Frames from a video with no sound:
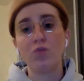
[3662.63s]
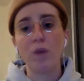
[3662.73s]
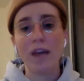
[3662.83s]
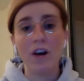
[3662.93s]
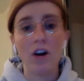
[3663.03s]

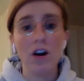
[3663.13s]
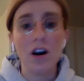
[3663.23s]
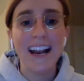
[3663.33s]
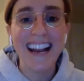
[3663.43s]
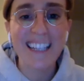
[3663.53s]
Twitter,
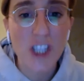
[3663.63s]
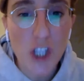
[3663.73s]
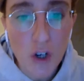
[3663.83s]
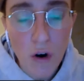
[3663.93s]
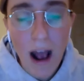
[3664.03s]

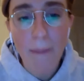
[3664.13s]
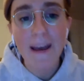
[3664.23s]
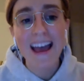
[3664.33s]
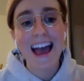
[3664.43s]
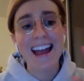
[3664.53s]
Instagram,
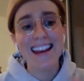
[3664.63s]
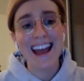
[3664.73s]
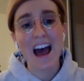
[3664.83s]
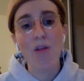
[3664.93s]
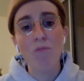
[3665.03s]
and
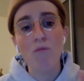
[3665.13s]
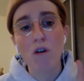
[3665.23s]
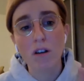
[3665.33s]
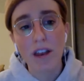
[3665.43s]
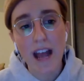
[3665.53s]
now
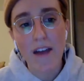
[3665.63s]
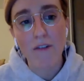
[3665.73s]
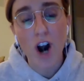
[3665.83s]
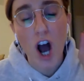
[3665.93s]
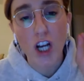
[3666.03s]
more than
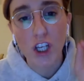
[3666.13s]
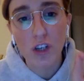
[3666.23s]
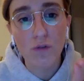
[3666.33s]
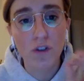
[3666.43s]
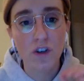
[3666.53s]
ever on
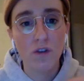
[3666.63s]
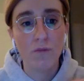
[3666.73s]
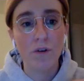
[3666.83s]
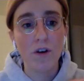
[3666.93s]
YouTube.